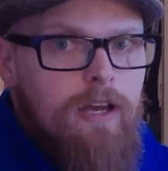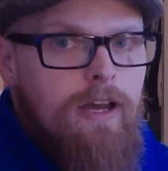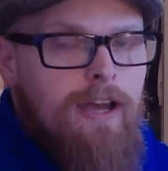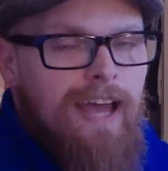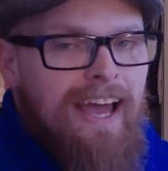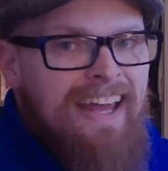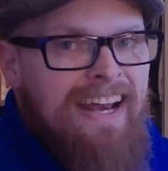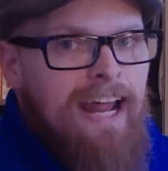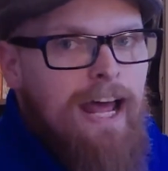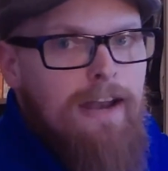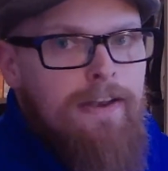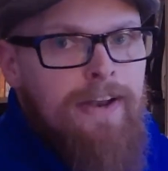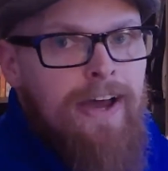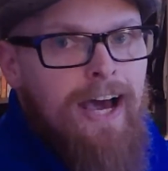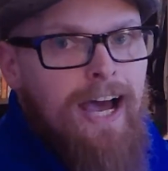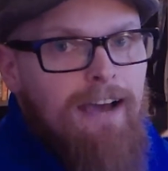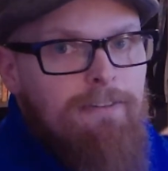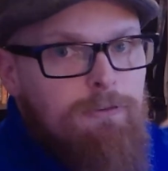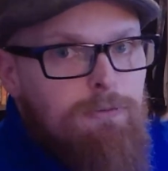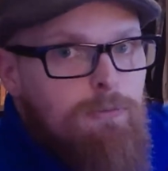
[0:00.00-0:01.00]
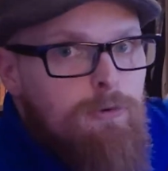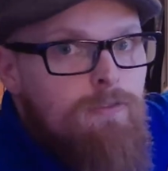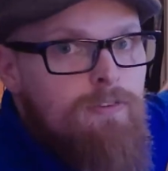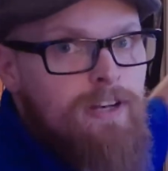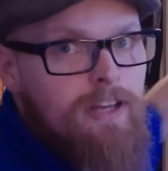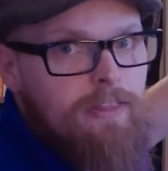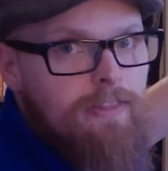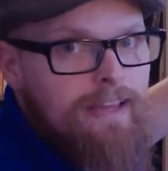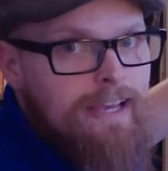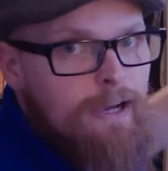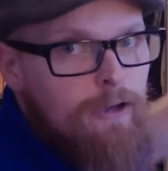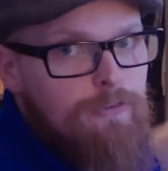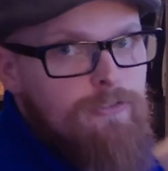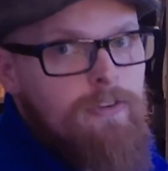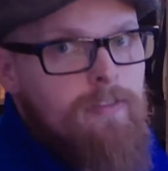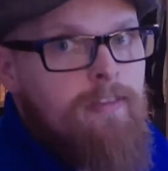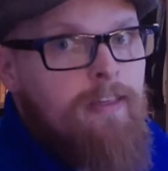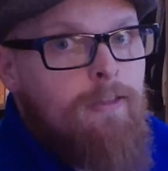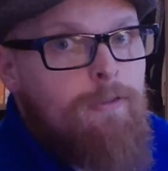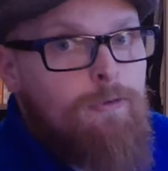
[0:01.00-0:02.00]
and not have to move anything else to
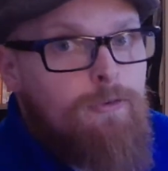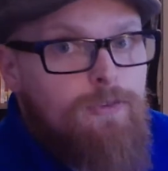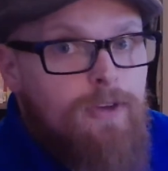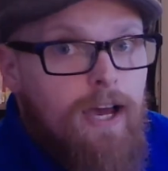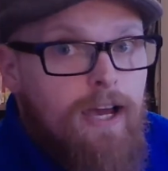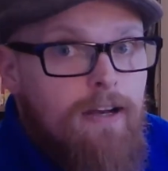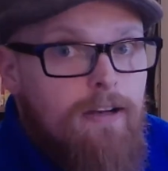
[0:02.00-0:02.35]
the other side.